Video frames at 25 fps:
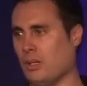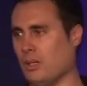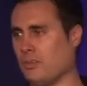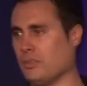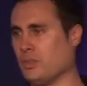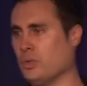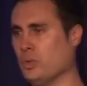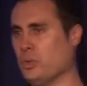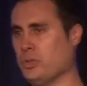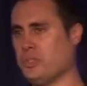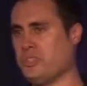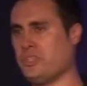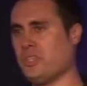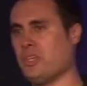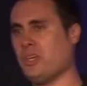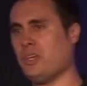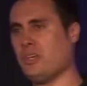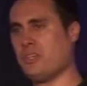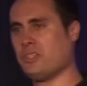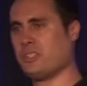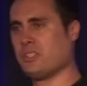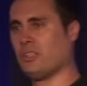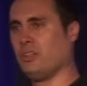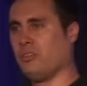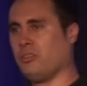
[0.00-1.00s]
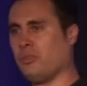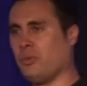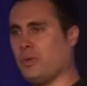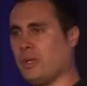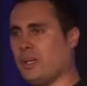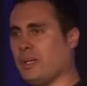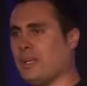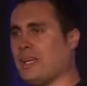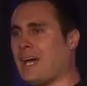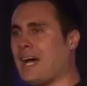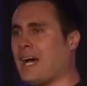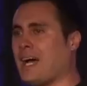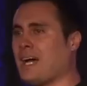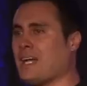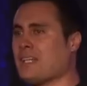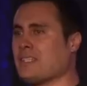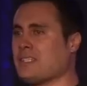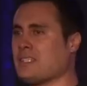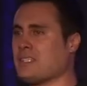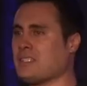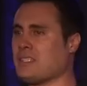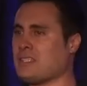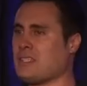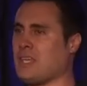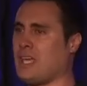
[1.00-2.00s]
Of course, software
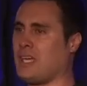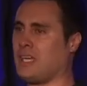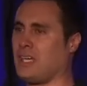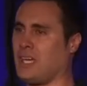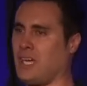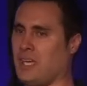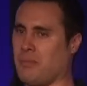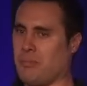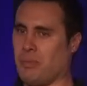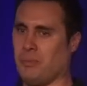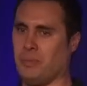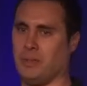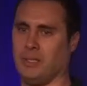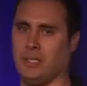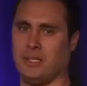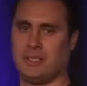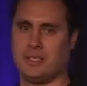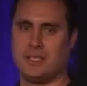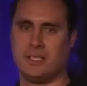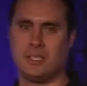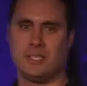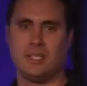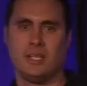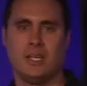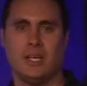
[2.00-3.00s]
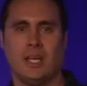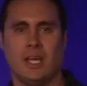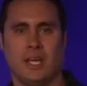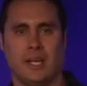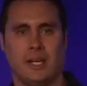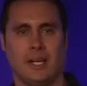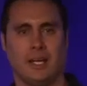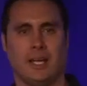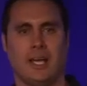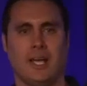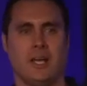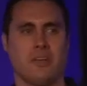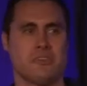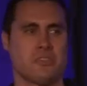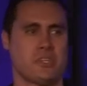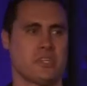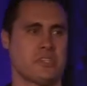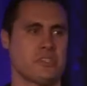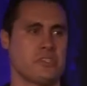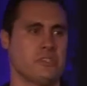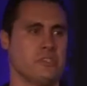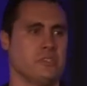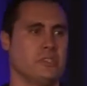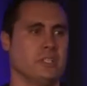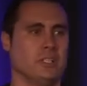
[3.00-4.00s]
enhances that capability and allows
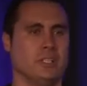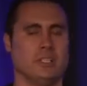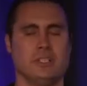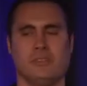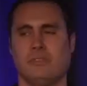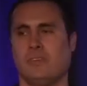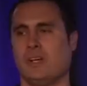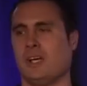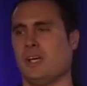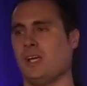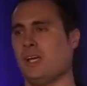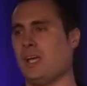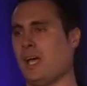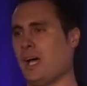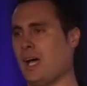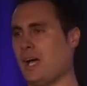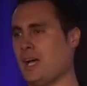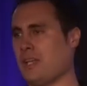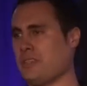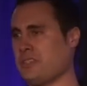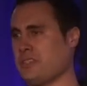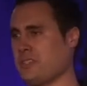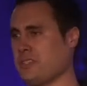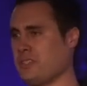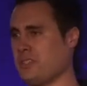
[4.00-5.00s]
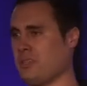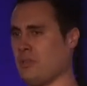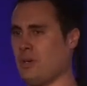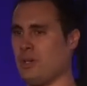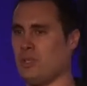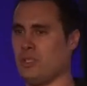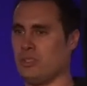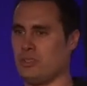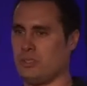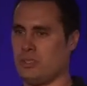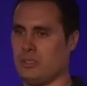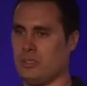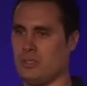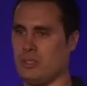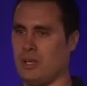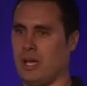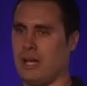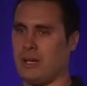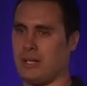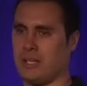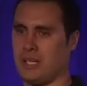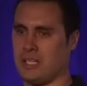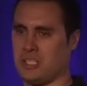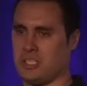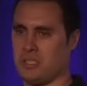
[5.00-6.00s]
us to deliver answers to
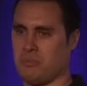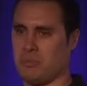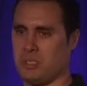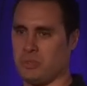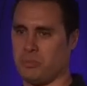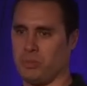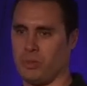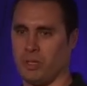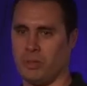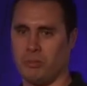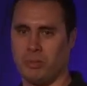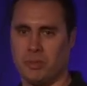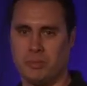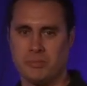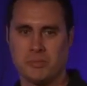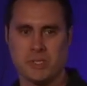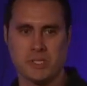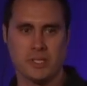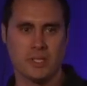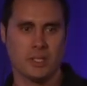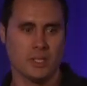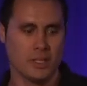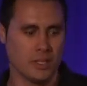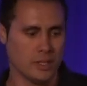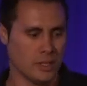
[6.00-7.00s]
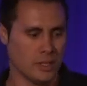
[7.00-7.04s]
our customers' problems.